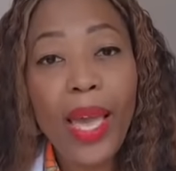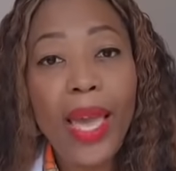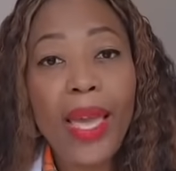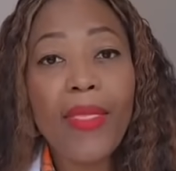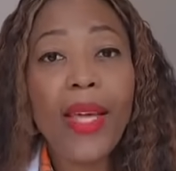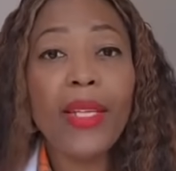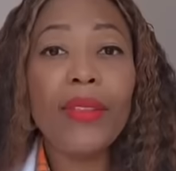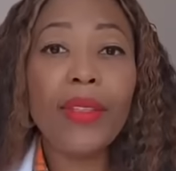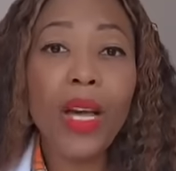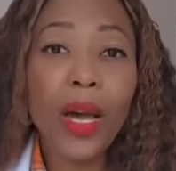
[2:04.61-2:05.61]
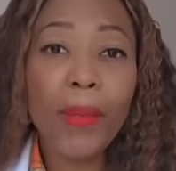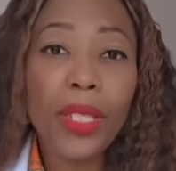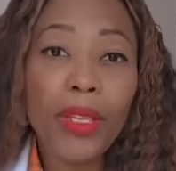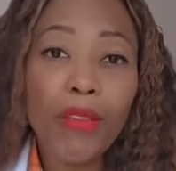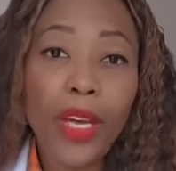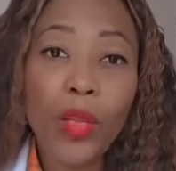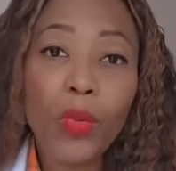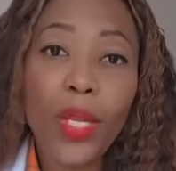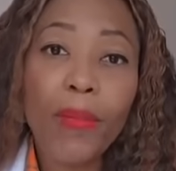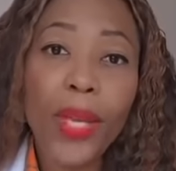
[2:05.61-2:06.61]
And that is commonly
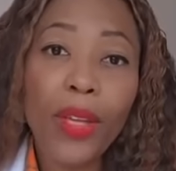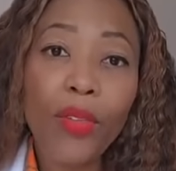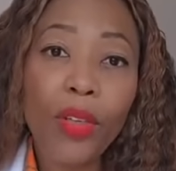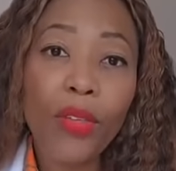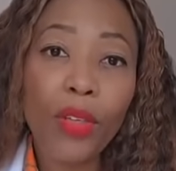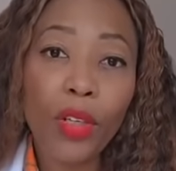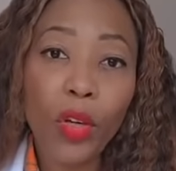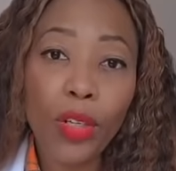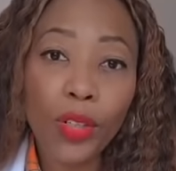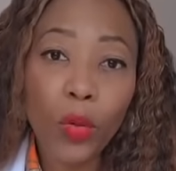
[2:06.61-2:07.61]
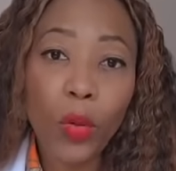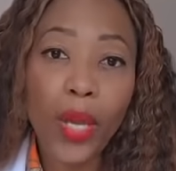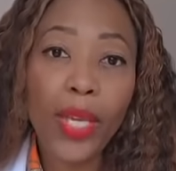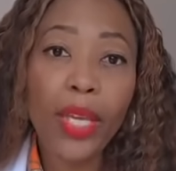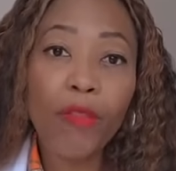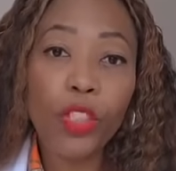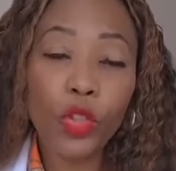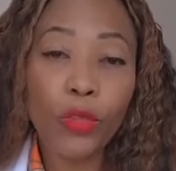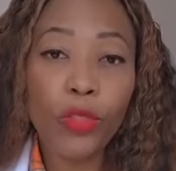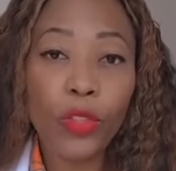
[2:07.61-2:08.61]
found when patients are undergoing in
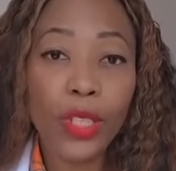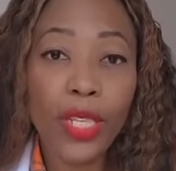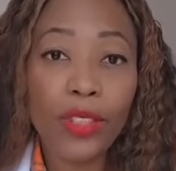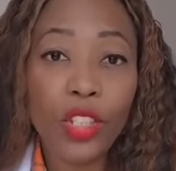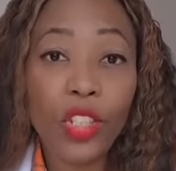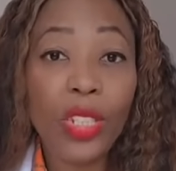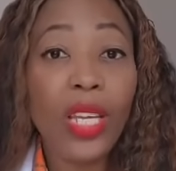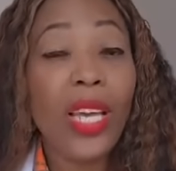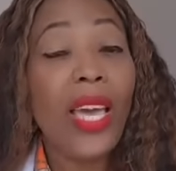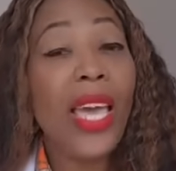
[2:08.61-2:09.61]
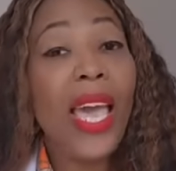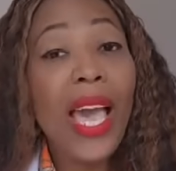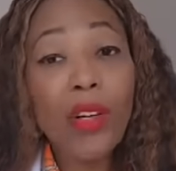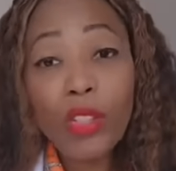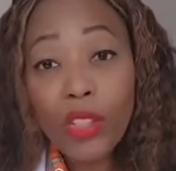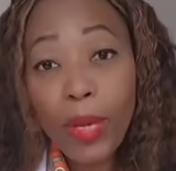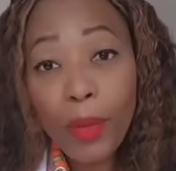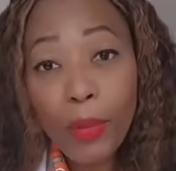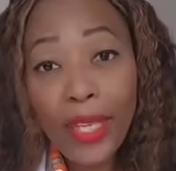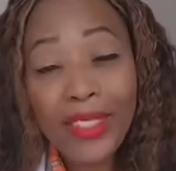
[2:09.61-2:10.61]
vitro fertilization. A
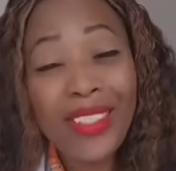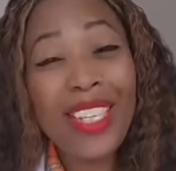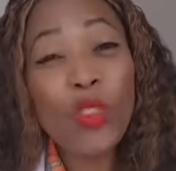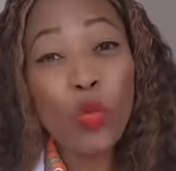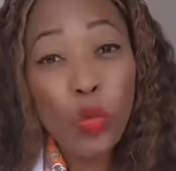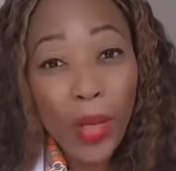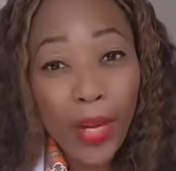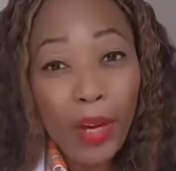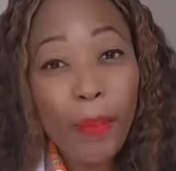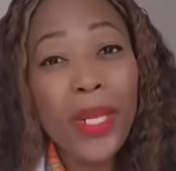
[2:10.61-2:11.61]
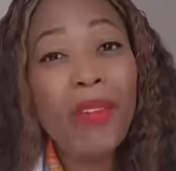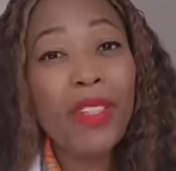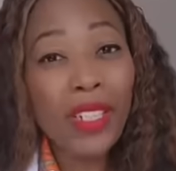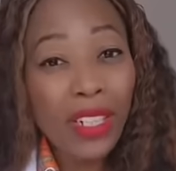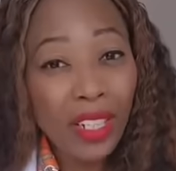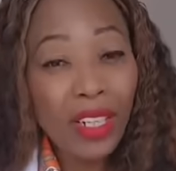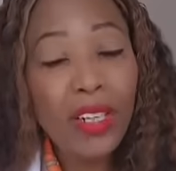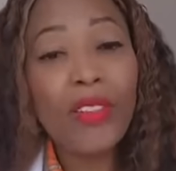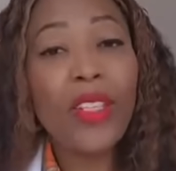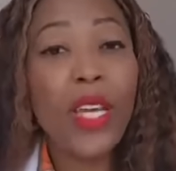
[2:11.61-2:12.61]
heterotopic pregnancy is rare, but if it
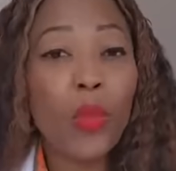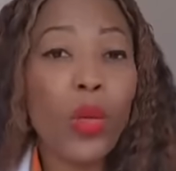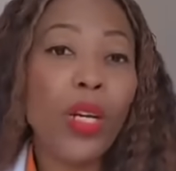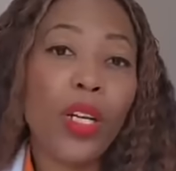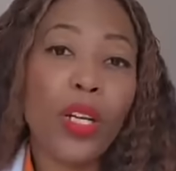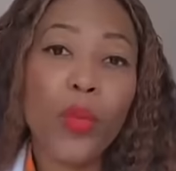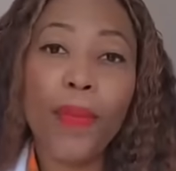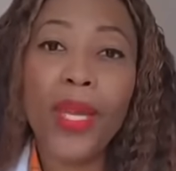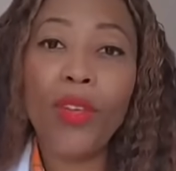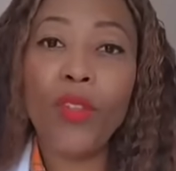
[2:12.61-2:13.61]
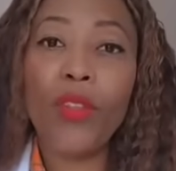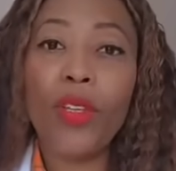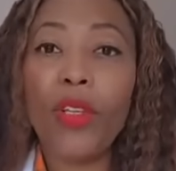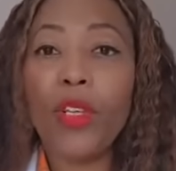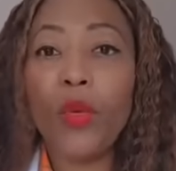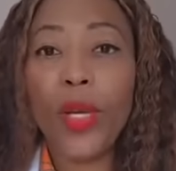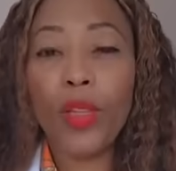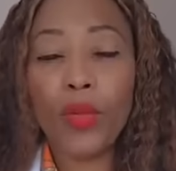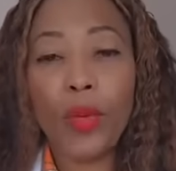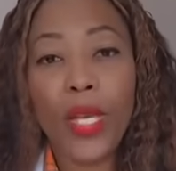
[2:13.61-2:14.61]
occurs, it will occur with patients that are
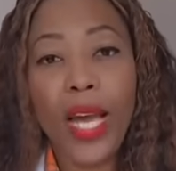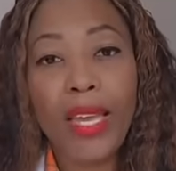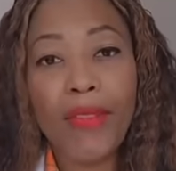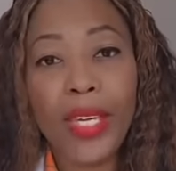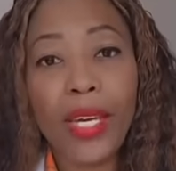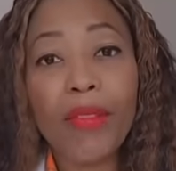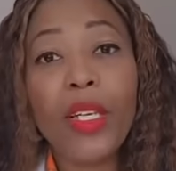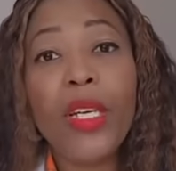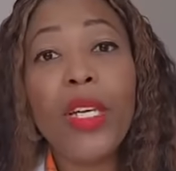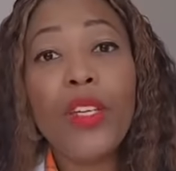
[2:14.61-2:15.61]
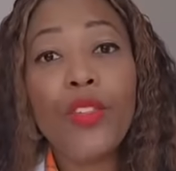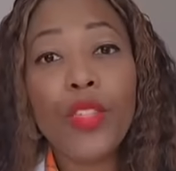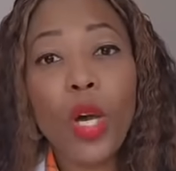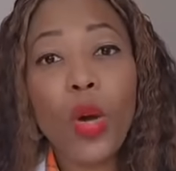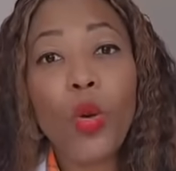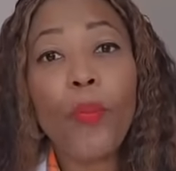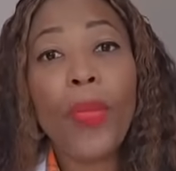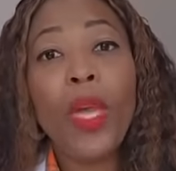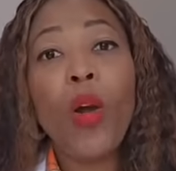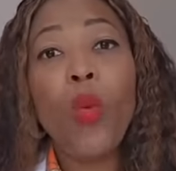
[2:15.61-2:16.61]
going through an IVF. So
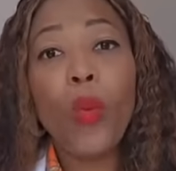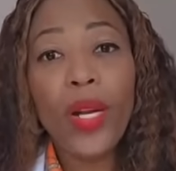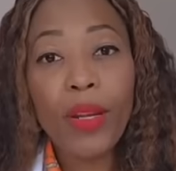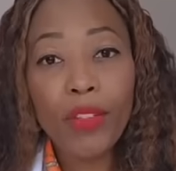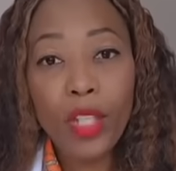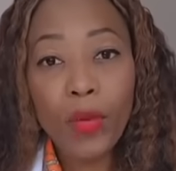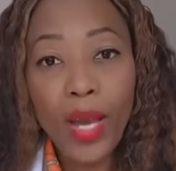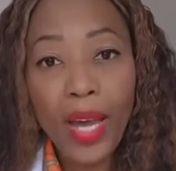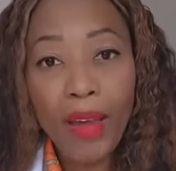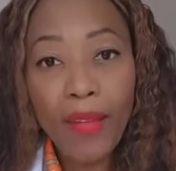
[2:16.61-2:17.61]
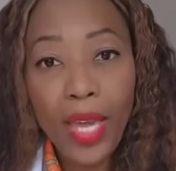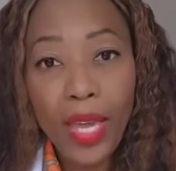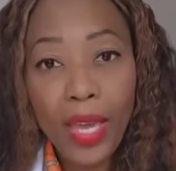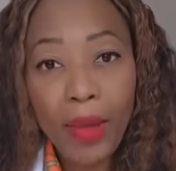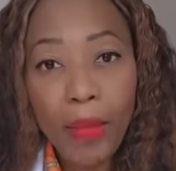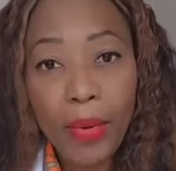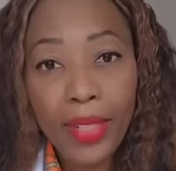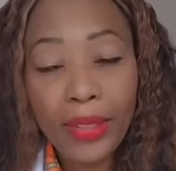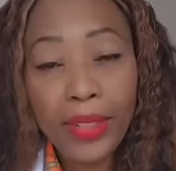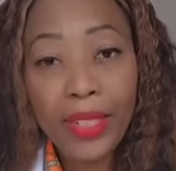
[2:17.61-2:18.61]
whenever you have a
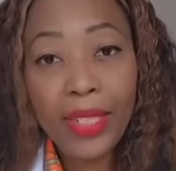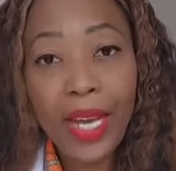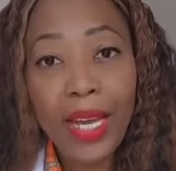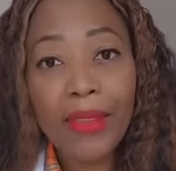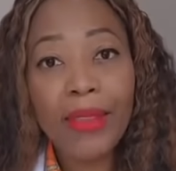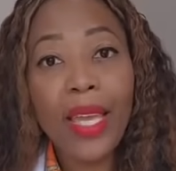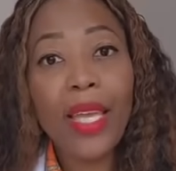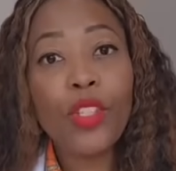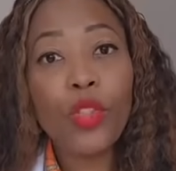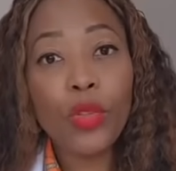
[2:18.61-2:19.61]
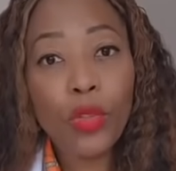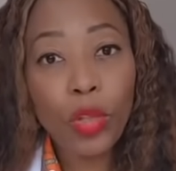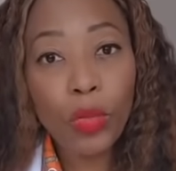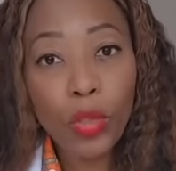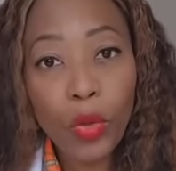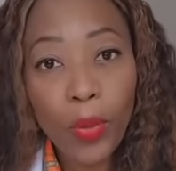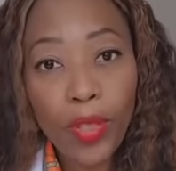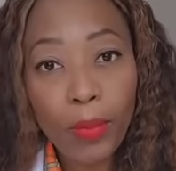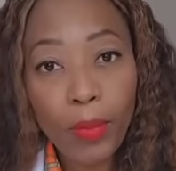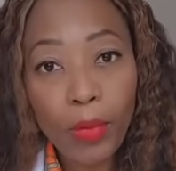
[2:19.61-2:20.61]
pregnancy test and you don't know where
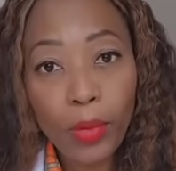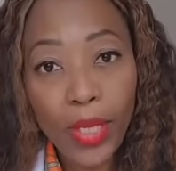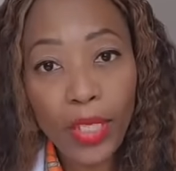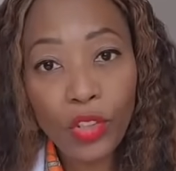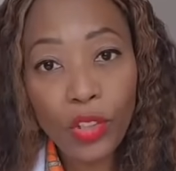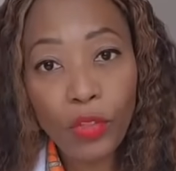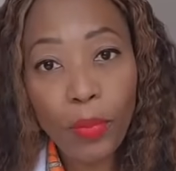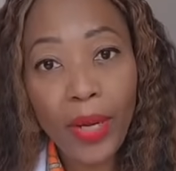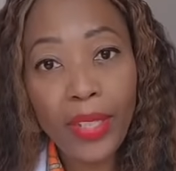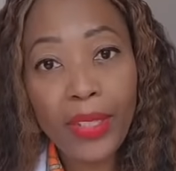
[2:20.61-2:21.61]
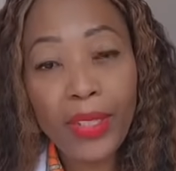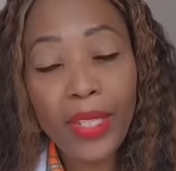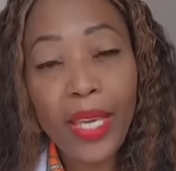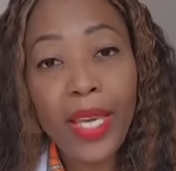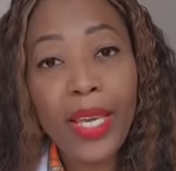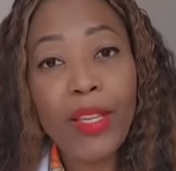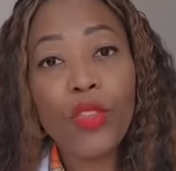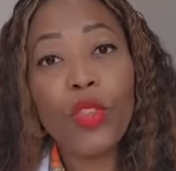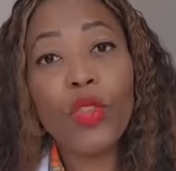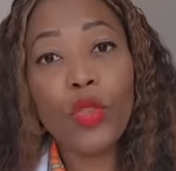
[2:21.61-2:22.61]
the location of the pregnancy
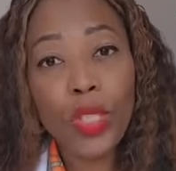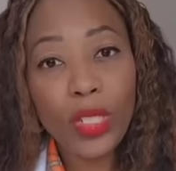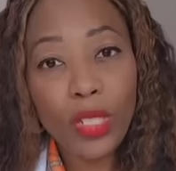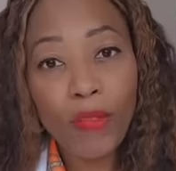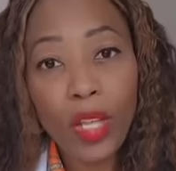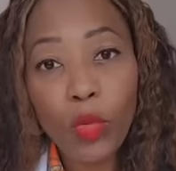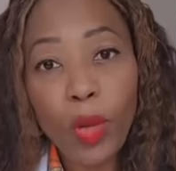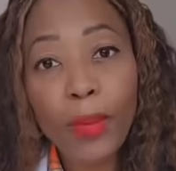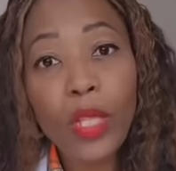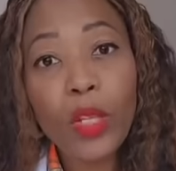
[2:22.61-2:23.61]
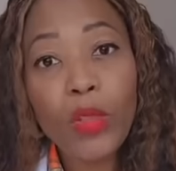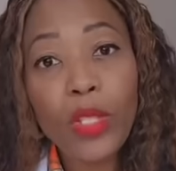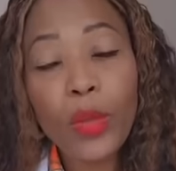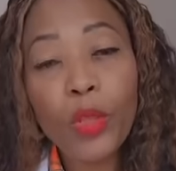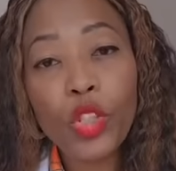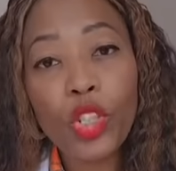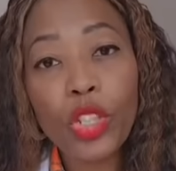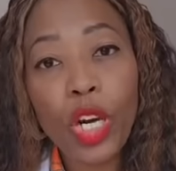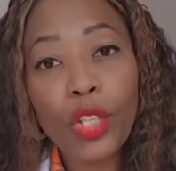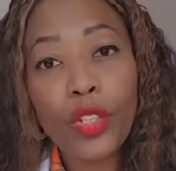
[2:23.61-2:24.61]
is, you do need to follow up closely with your
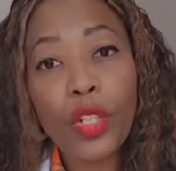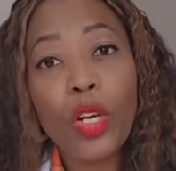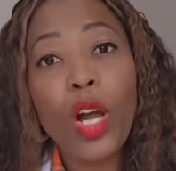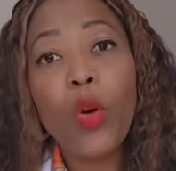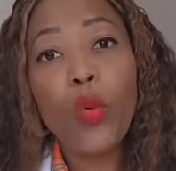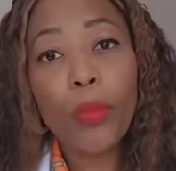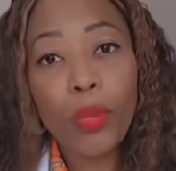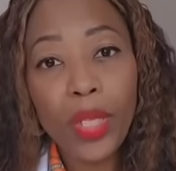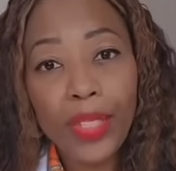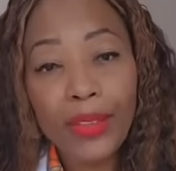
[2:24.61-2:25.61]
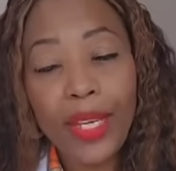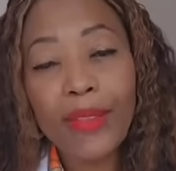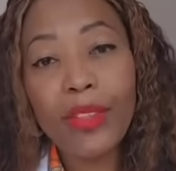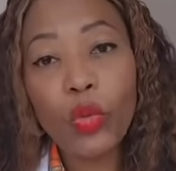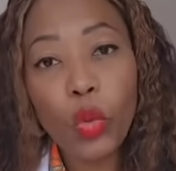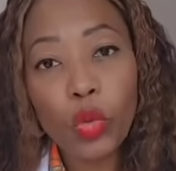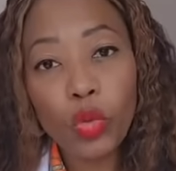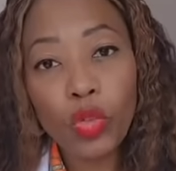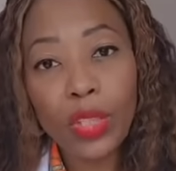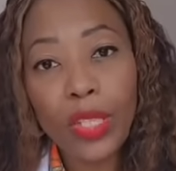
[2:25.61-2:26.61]
doctor with blood tests and
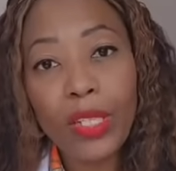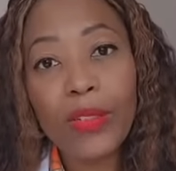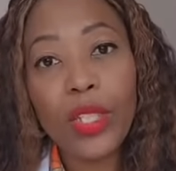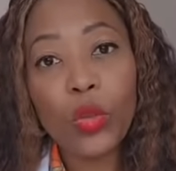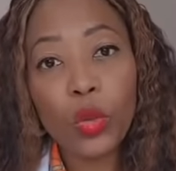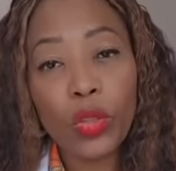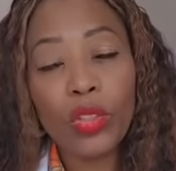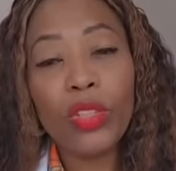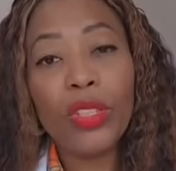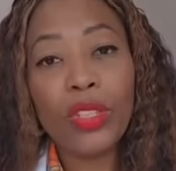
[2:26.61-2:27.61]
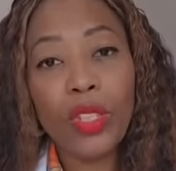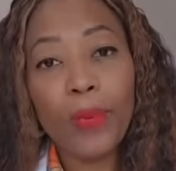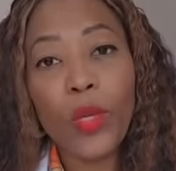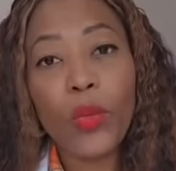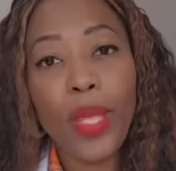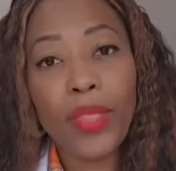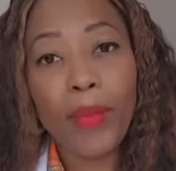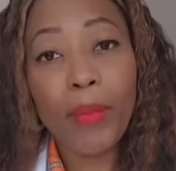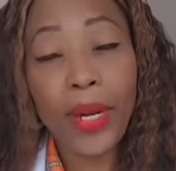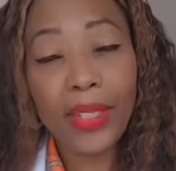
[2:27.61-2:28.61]
ultrasounds in order to determine where
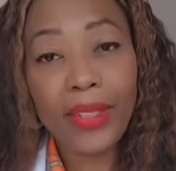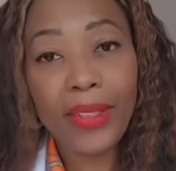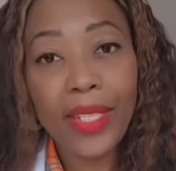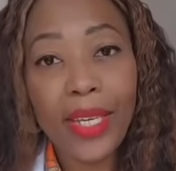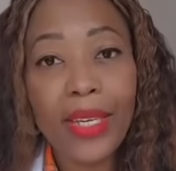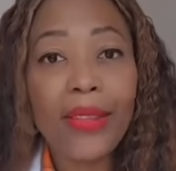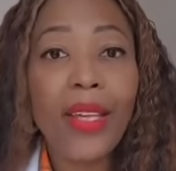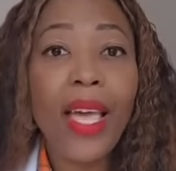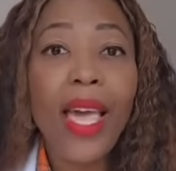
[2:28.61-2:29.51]
the pregnancy is.